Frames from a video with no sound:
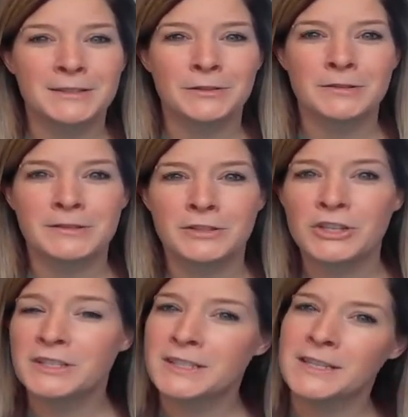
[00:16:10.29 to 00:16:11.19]
students
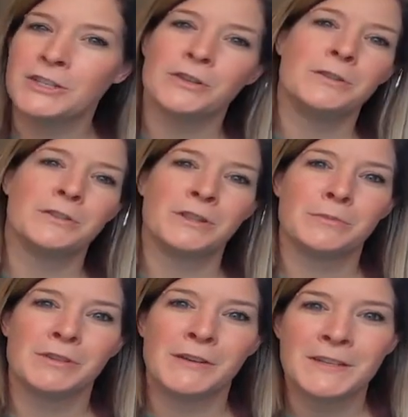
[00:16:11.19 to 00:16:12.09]
just as I showed you in
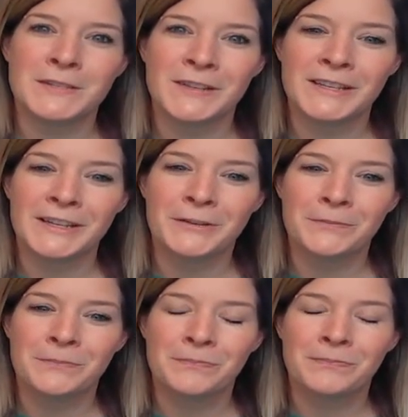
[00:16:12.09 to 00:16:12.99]
the previous
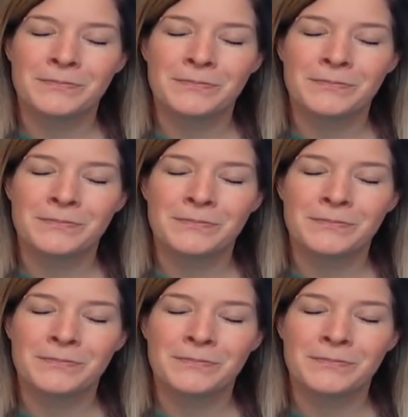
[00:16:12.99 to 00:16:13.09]
video.